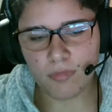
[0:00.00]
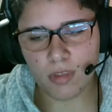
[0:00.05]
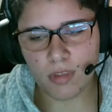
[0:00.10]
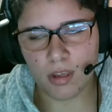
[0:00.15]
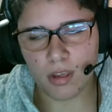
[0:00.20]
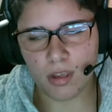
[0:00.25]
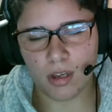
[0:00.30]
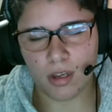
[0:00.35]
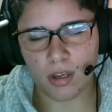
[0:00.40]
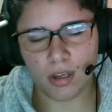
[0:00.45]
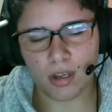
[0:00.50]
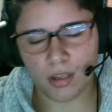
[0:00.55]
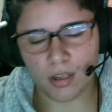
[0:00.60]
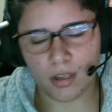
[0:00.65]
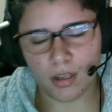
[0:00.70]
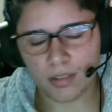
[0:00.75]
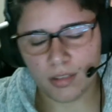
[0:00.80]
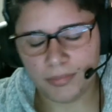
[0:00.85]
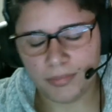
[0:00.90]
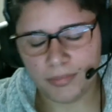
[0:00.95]
uh,
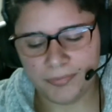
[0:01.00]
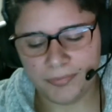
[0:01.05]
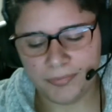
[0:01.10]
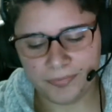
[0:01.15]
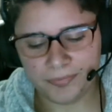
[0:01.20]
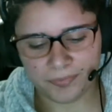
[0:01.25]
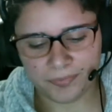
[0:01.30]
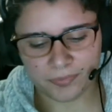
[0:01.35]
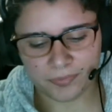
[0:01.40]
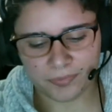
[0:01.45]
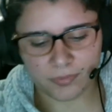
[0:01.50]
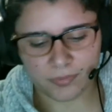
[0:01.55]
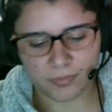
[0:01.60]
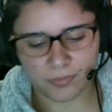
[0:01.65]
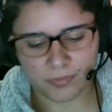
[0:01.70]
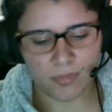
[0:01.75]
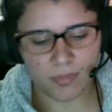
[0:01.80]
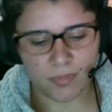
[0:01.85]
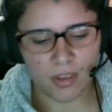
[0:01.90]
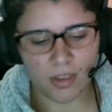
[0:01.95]

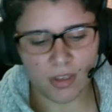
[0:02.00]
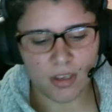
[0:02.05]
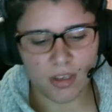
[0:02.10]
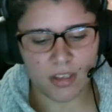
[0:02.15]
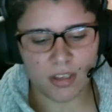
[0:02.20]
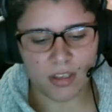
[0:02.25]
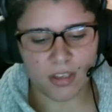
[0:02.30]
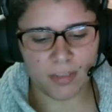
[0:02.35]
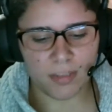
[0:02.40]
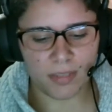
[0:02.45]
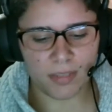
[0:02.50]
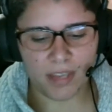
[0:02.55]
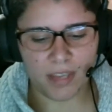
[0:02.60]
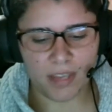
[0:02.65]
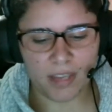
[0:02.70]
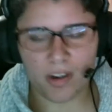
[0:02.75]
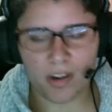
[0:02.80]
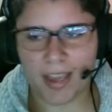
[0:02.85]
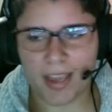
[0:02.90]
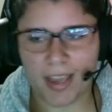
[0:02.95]
something that'll
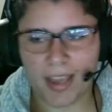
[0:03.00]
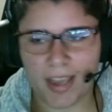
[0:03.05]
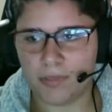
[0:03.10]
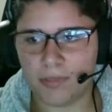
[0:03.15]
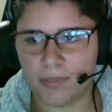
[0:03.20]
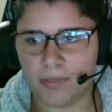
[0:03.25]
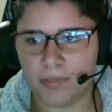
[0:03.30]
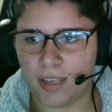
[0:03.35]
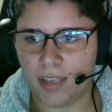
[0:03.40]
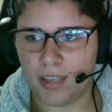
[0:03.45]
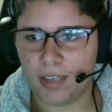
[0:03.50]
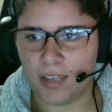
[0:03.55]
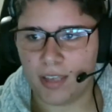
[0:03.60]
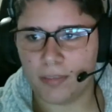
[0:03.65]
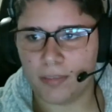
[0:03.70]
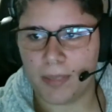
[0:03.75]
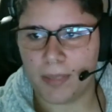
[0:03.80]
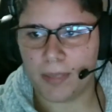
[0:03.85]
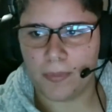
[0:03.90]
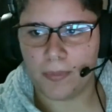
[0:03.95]
captivate the
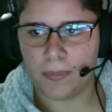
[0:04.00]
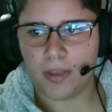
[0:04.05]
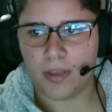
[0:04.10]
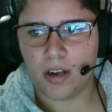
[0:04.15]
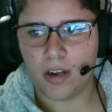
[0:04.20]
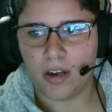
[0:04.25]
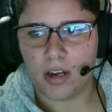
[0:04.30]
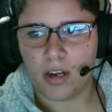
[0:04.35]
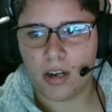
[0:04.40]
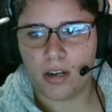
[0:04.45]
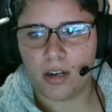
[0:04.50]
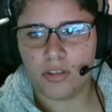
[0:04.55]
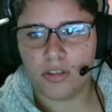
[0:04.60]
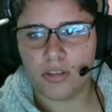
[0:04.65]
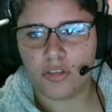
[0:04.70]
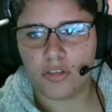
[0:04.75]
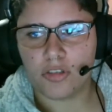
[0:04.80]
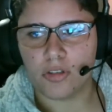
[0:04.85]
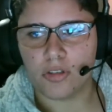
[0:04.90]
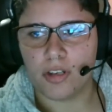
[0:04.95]
people that are
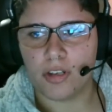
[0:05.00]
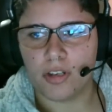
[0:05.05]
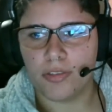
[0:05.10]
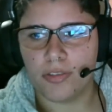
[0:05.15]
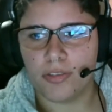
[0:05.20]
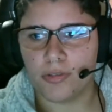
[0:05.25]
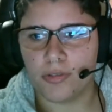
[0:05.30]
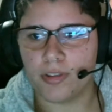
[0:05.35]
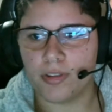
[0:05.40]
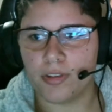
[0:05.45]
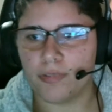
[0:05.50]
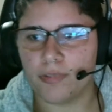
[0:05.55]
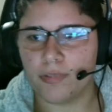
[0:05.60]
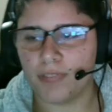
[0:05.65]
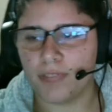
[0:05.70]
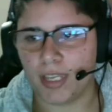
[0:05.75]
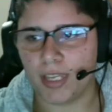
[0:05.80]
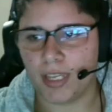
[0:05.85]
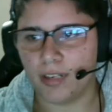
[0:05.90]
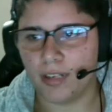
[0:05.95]
scrolling through their
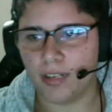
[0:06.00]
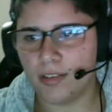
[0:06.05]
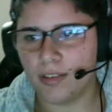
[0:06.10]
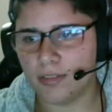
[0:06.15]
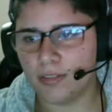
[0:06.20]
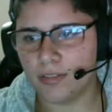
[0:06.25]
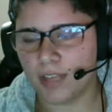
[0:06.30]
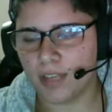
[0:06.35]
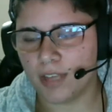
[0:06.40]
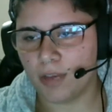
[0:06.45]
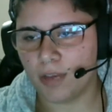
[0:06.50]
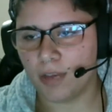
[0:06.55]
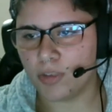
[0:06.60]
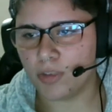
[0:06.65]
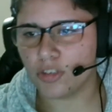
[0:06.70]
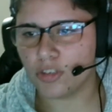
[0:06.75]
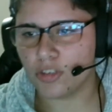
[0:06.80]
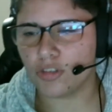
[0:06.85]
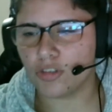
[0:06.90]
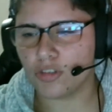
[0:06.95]
feed. That when
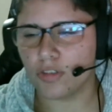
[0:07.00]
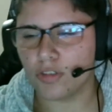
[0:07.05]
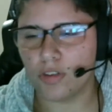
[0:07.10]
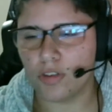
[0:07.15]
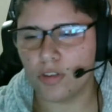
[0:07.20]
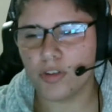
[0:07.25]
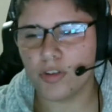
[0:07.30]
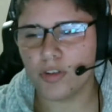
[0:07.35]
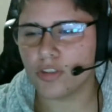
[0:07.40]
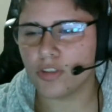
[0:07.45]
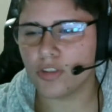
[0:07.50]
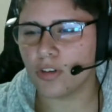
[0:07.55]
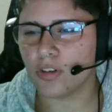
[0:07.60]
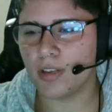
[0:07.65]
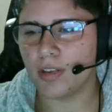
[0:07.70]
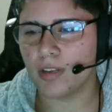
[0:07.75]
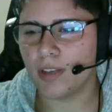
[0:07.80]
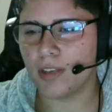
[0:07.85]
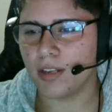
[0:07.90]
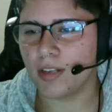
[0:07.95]
when you're scrolling
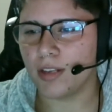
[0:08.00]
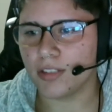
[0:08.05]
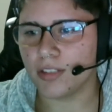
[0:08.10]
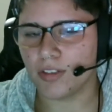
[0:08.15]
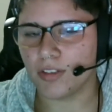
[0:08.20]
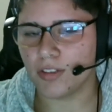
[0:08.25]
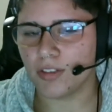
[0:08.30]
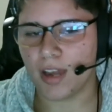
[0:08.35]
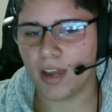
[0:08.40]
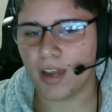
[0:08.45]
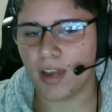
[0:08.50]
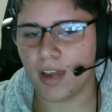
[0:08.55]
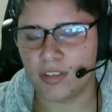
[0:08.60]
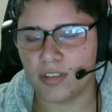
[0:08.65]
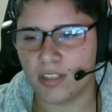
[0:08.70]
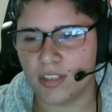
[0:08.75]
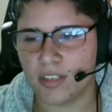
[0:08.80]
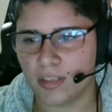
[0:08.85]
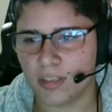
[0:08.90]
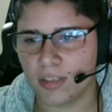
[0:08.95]
down Instagram, you see
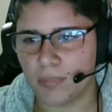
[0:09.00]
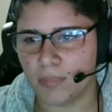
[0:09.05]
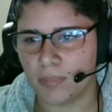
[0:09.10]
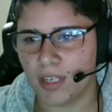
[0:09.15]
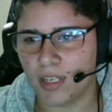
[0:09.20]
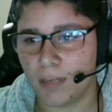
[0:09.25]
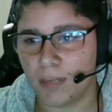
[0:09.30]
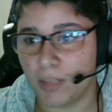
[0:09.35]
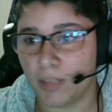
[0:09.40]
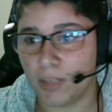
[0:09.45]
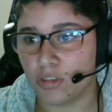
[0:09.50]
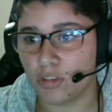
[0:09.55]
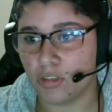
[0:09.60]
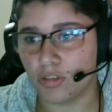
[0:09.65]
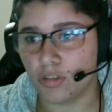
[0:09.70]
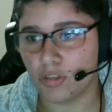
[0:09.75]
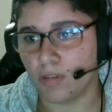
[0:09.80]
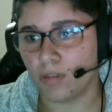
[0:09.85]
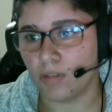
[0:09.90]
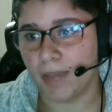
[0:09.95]
something and it makes you
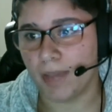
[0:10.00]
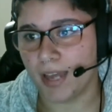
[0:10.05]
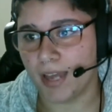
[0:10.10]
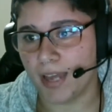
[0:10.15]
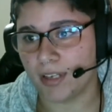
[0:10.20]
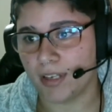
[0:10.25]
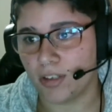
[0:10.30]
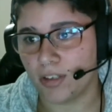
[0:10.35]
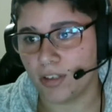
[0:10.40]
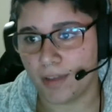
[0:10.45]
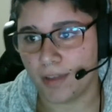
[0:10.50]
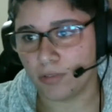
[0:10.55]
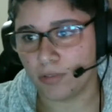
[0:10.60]
scroll back and you have to